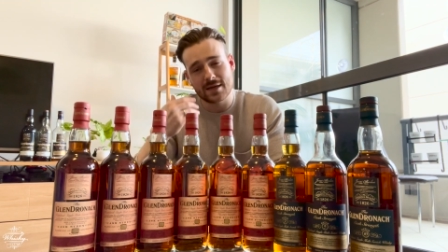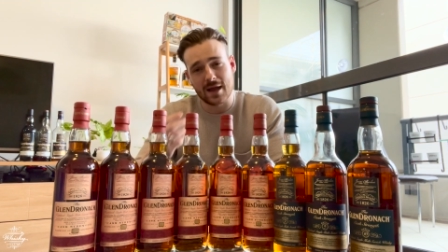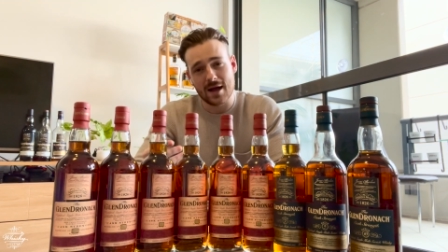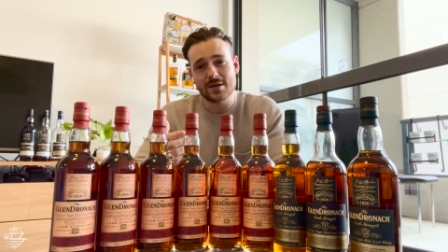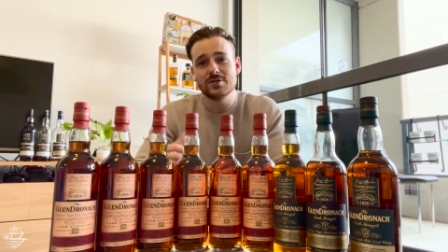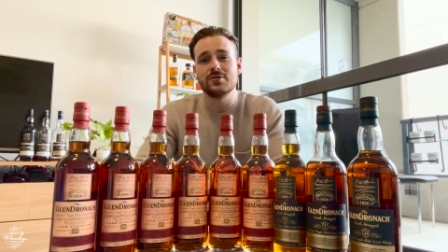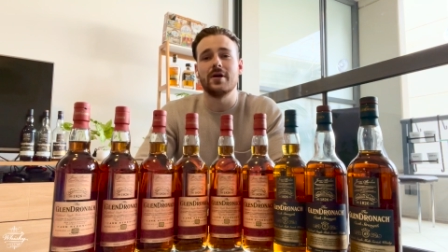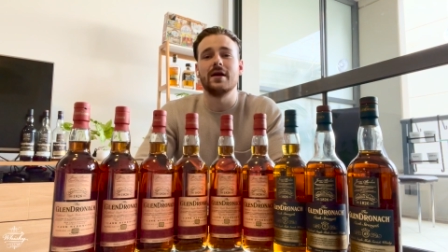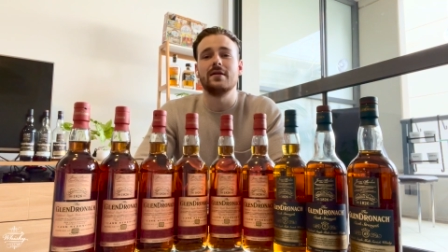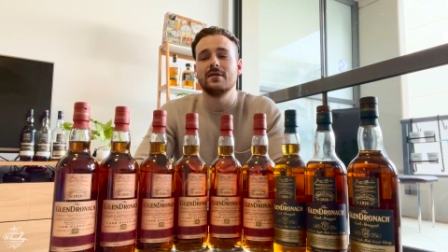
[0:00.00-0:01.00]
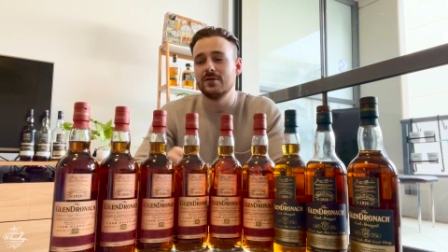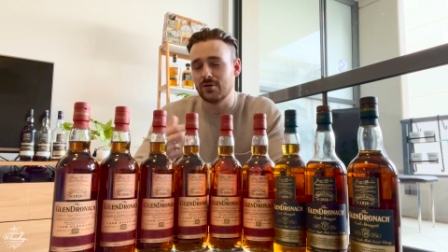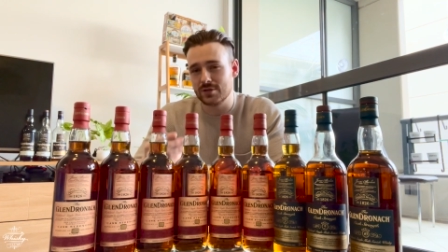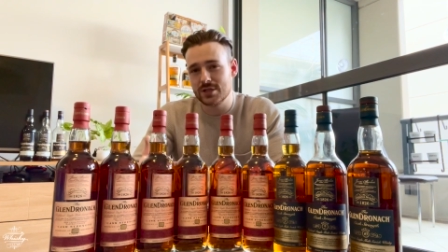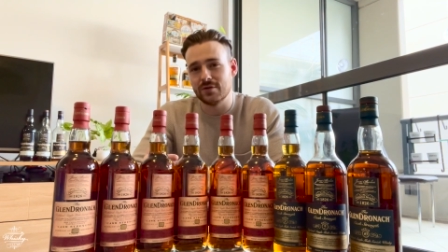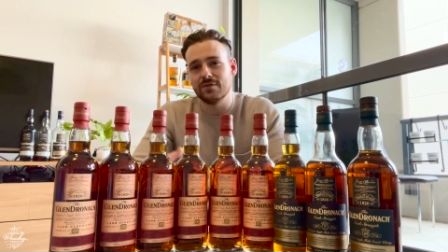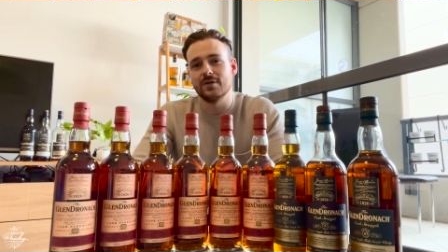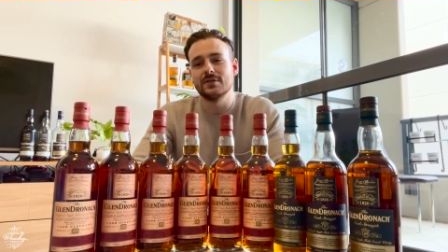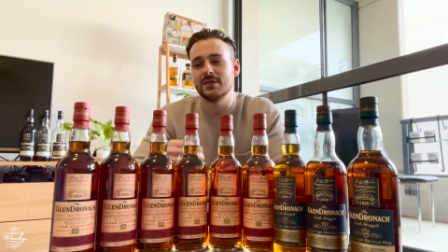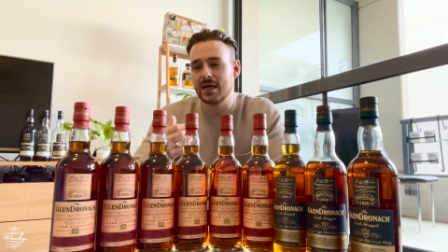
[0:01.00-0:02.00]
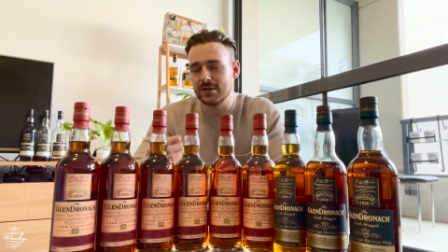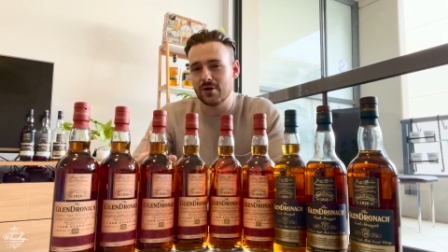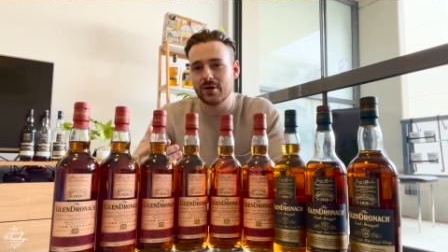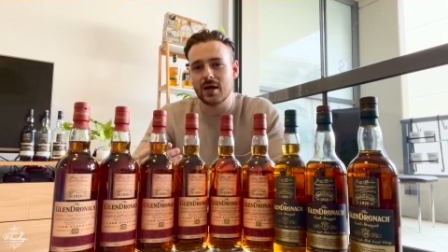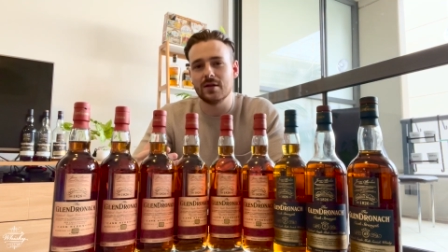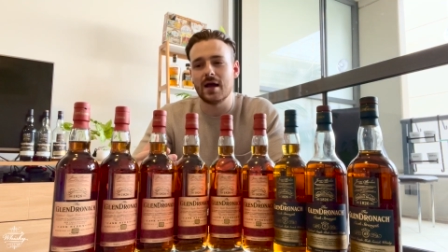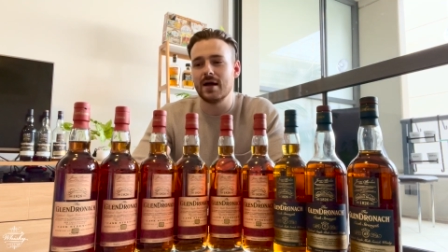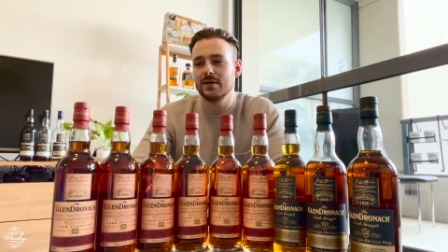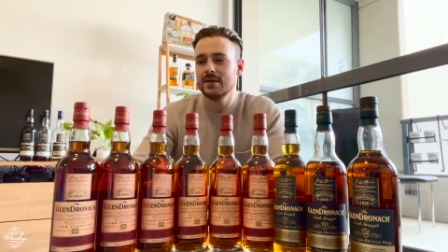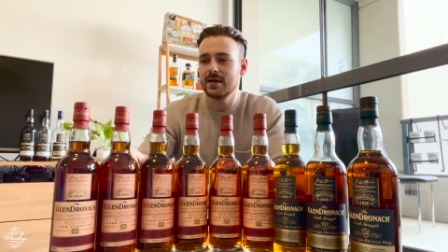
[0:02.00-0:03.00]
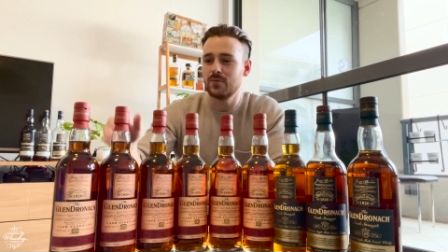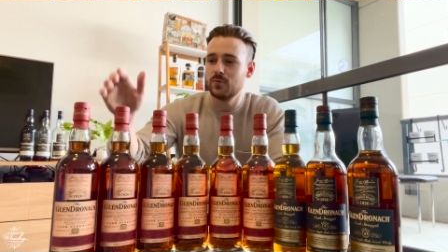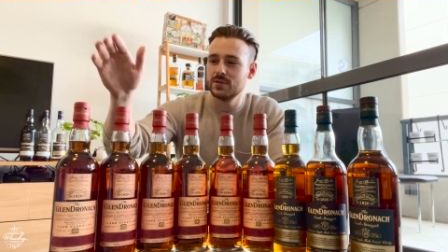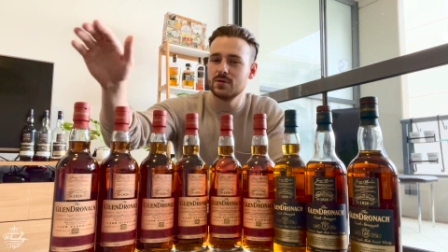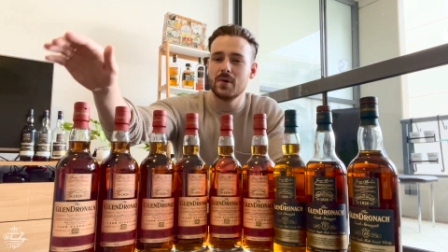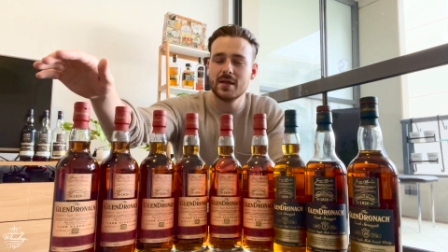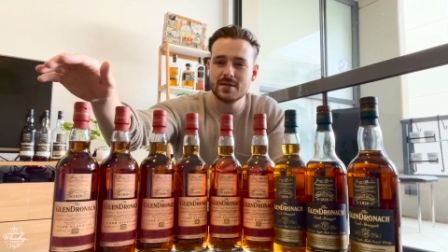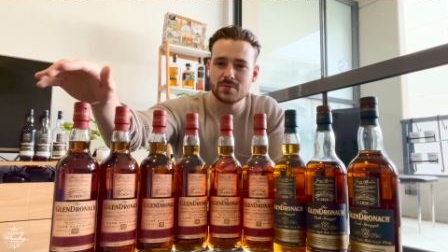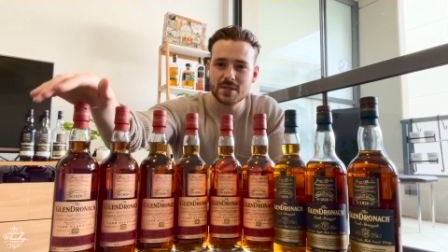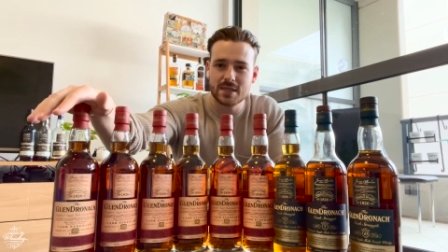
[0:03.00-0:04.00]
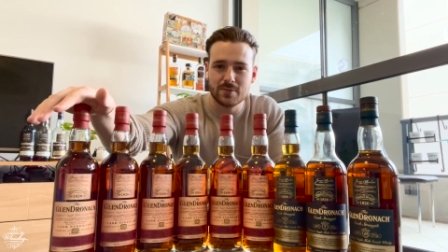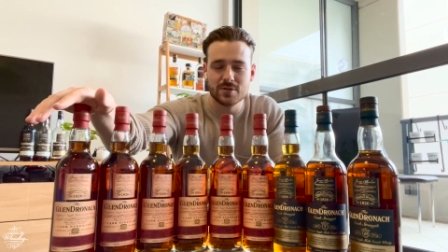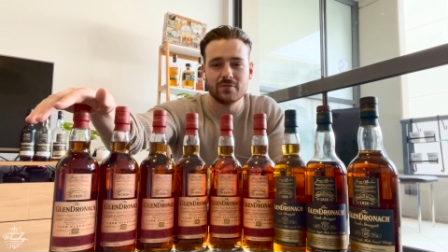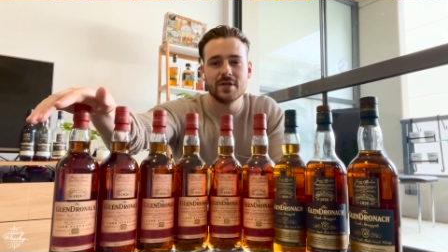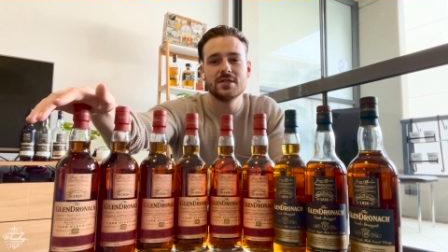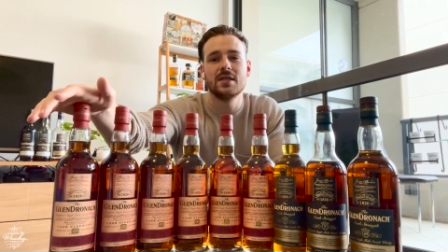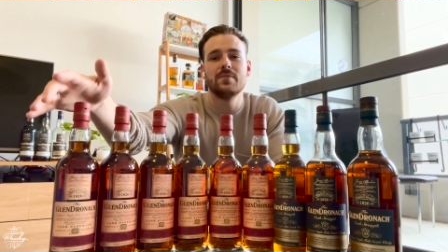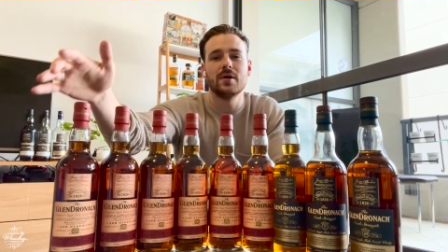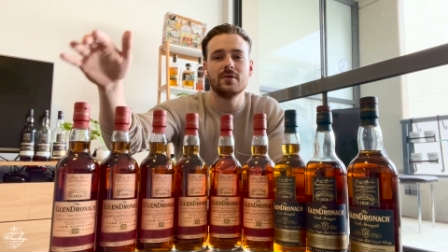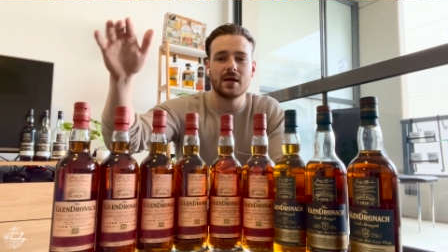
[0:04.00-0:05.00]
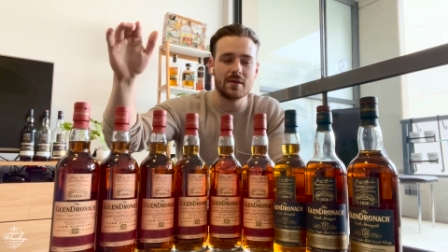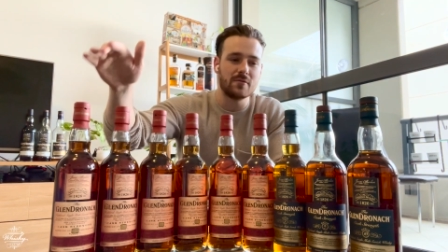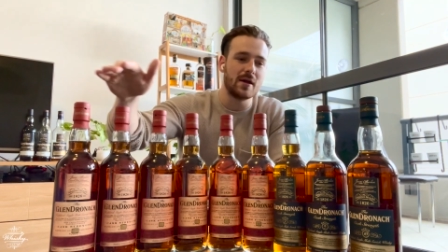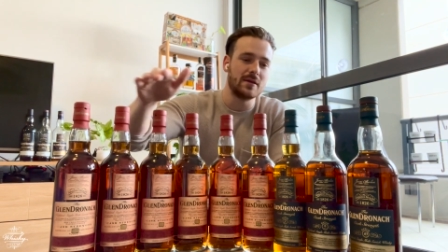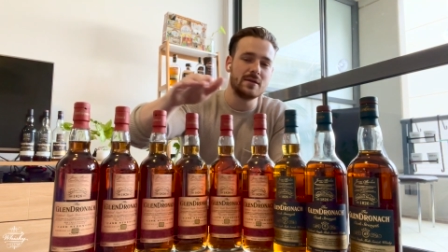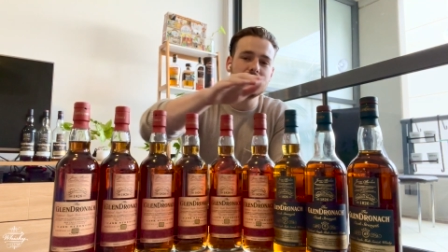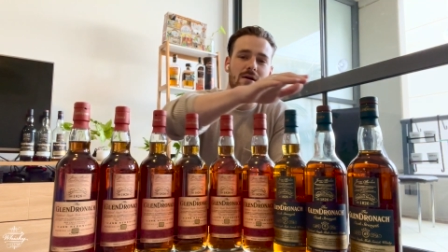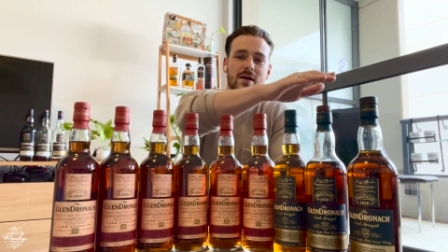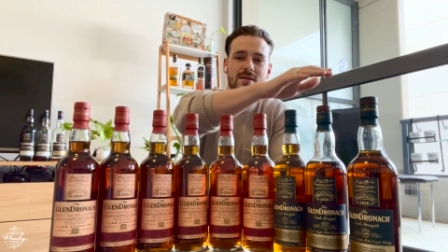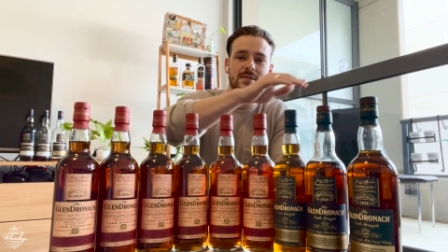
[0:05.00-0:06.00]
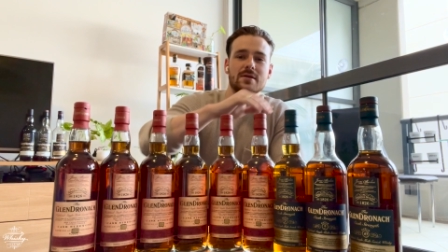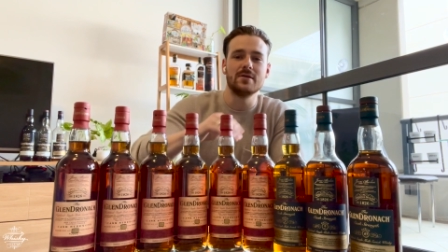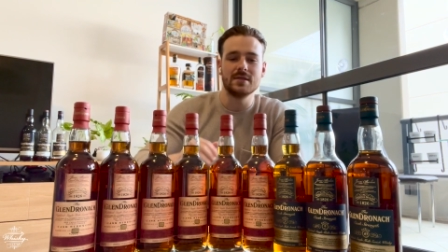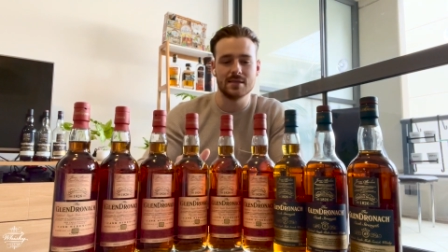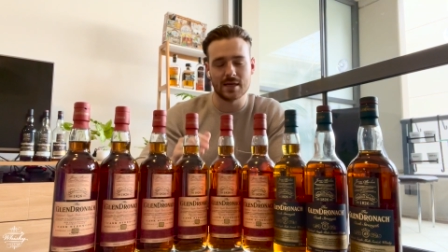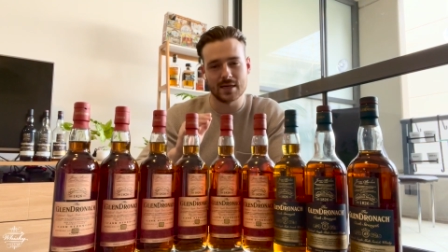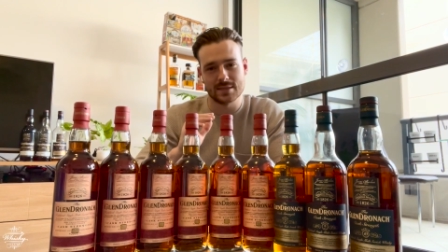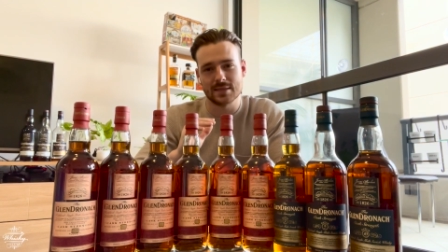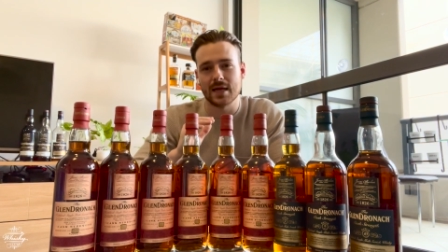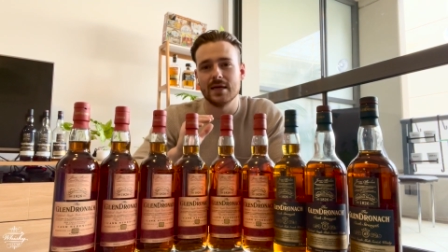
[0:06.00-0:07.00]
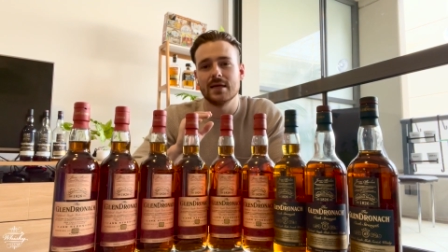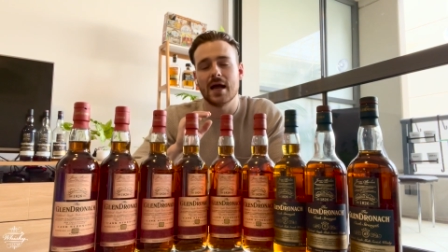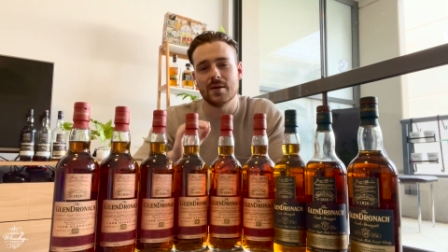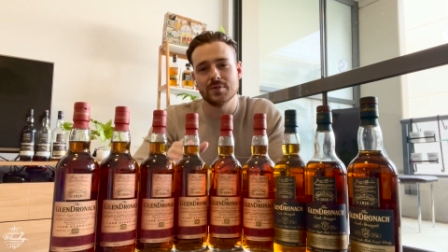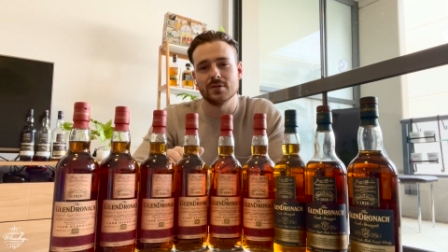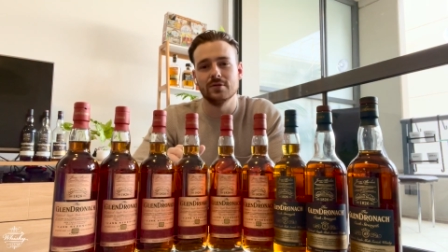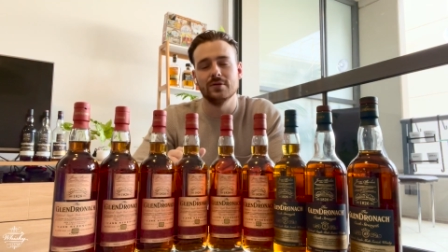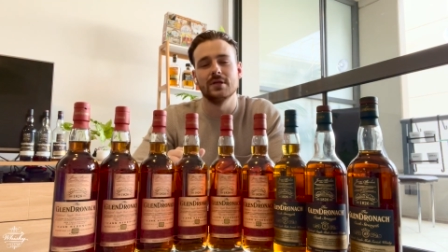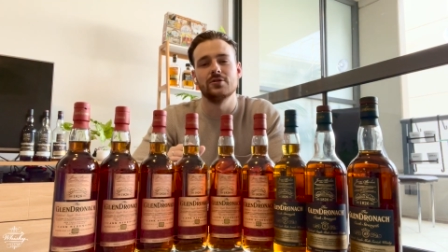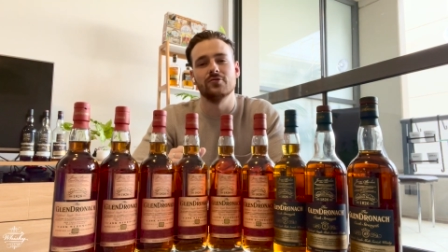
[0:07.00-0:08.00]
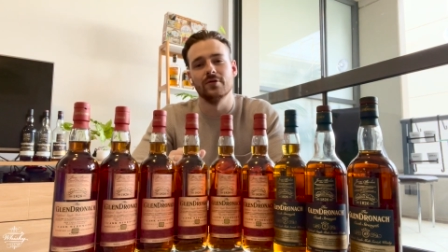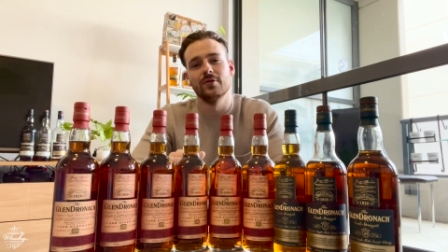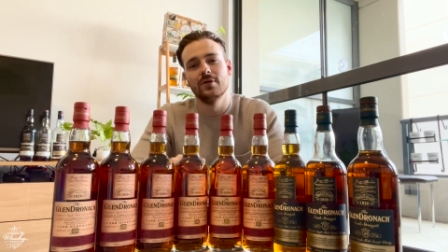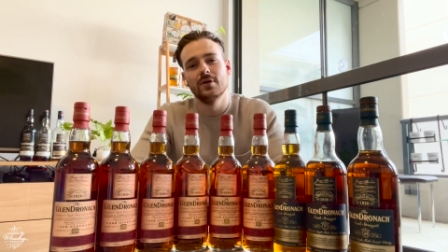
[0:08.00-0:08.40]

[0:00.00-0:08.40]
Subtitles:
cask strength, non-chill filtered and no colour added was the way this whisky was originally built, and throughout the entire series that has stayed absolutely true.